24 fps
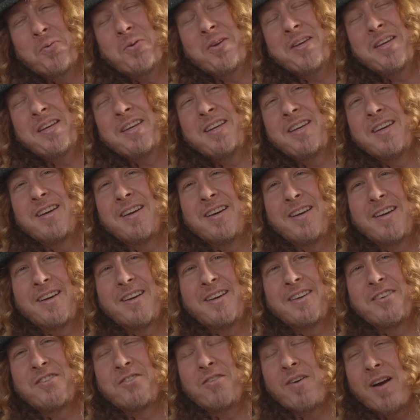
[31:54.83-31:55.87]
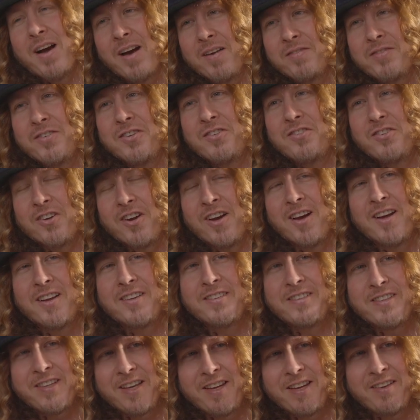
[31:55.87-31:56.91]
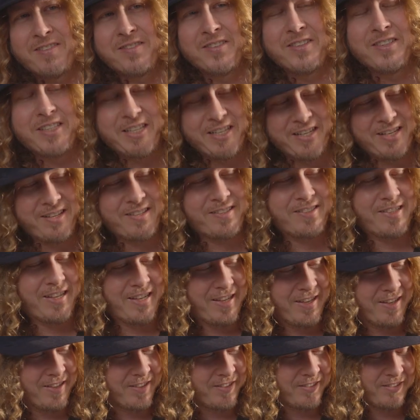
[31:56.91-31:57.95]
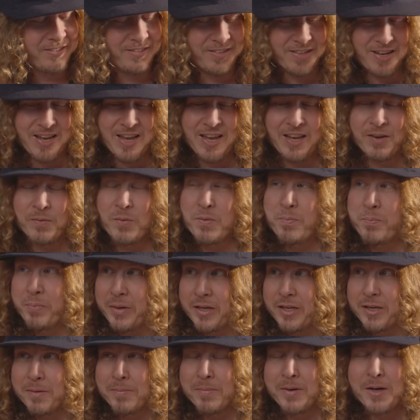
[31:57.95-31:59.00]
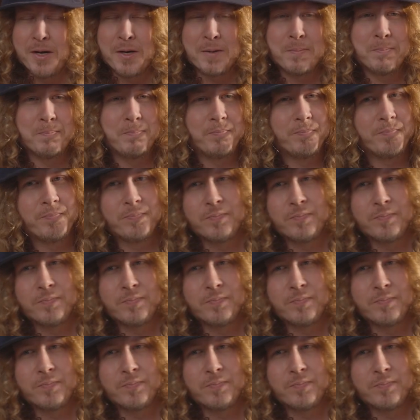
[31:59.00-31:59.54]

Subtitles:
we drive to John David Kent's house, and we pick him up.